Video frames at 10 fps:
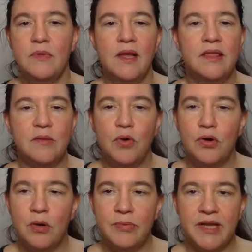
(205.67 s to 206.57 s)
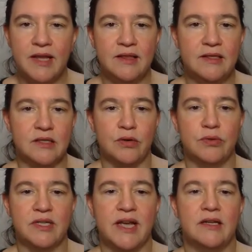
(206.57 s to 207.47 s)
And the more complicated these
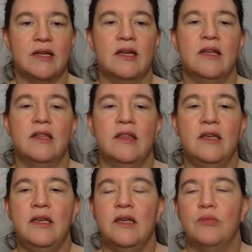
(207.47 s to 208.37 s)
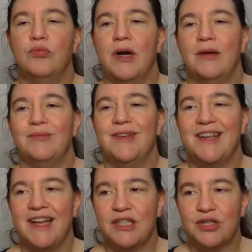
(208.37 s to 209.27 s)
codes get, the, well,
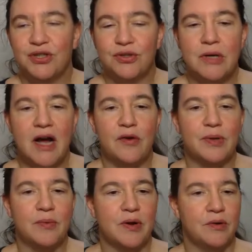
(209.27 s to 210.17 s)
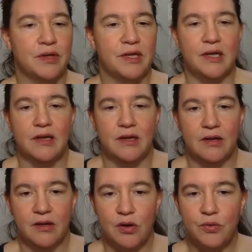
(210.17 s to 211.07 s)
less sure are we where all the
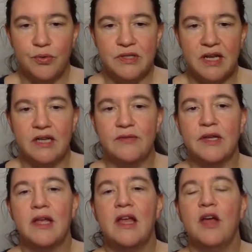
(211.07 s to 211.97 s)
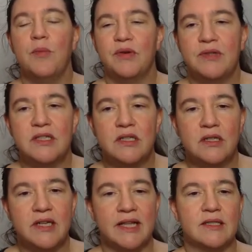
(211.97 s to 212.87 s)
code words are living, but we still
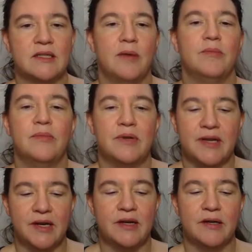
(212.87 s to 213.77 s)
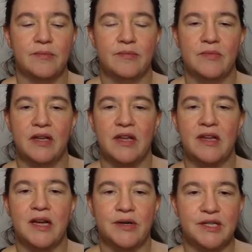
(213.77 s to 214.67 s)
get some
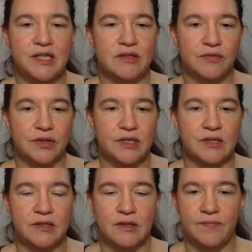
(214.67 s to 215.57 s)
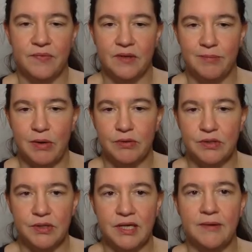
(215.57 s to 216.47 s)
guarantees for these bounds
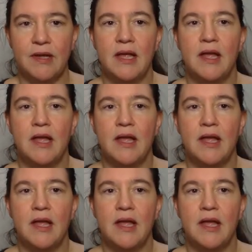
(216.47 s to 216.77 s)
on t.